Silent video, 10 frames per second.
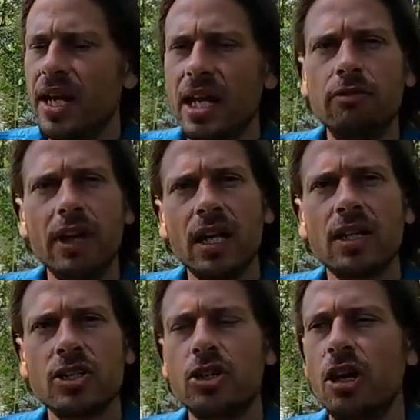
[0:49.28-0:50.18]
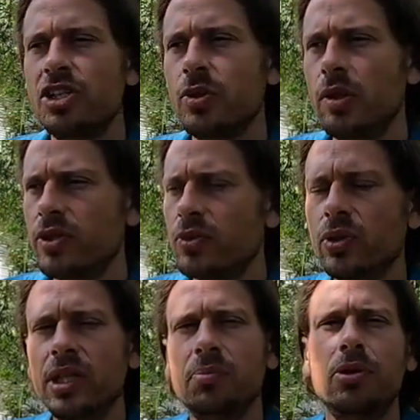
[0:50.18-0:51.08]
In Vedic astrology, you have this
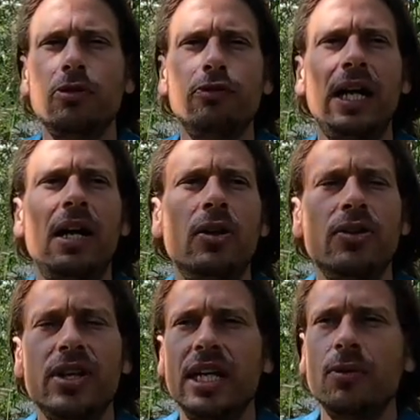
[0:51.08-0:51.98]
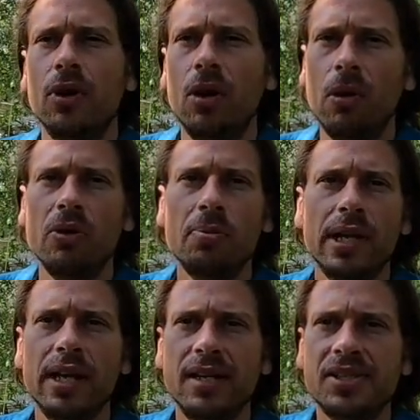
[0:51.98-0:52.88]
really profound thing where all the
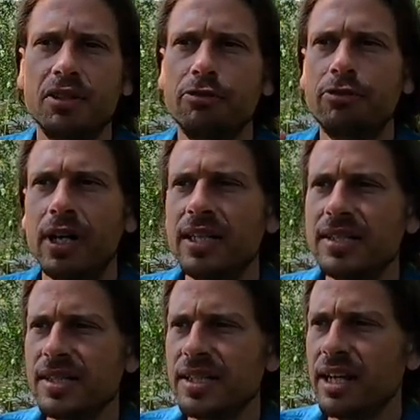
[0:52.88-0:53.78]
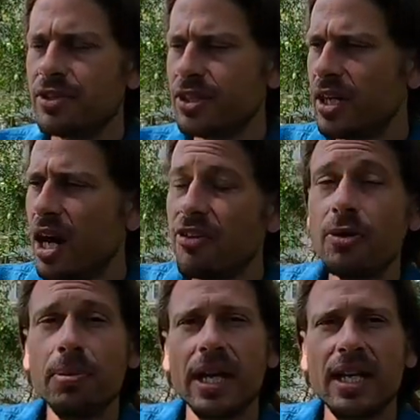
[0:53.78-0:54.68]
planets are friends. They have certain other
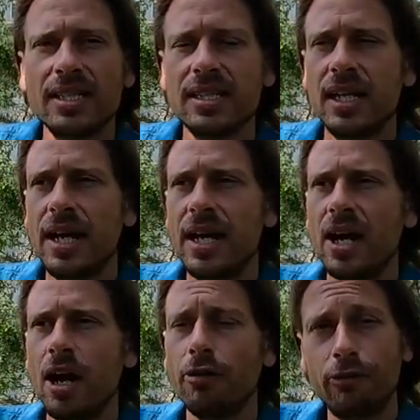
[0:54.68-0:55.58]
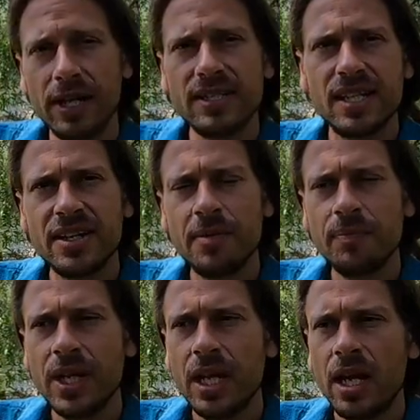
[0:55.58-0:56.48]
planets are friends to
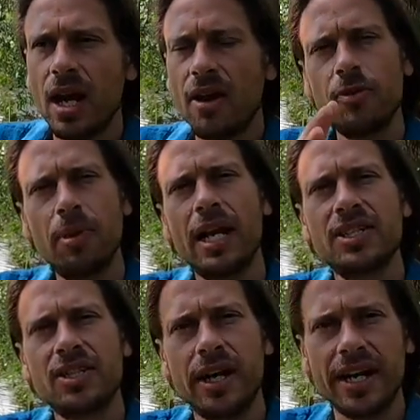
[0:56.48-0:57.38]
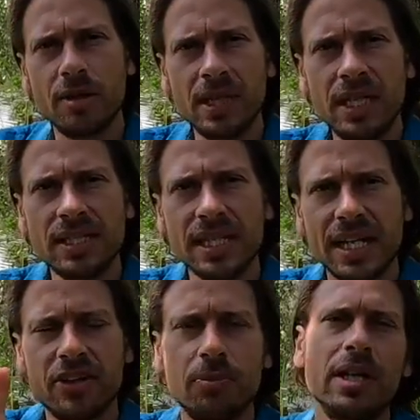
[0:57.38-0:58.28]
them, other planets are enemies, and
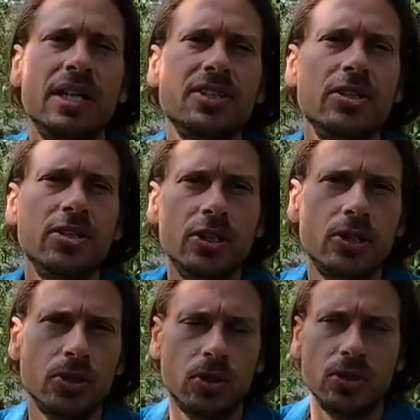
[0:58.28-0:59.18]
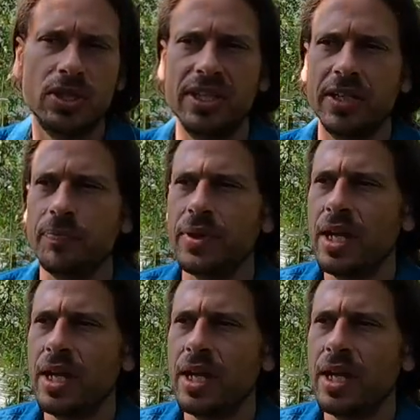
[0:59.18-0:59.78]
other planets are neutral to them.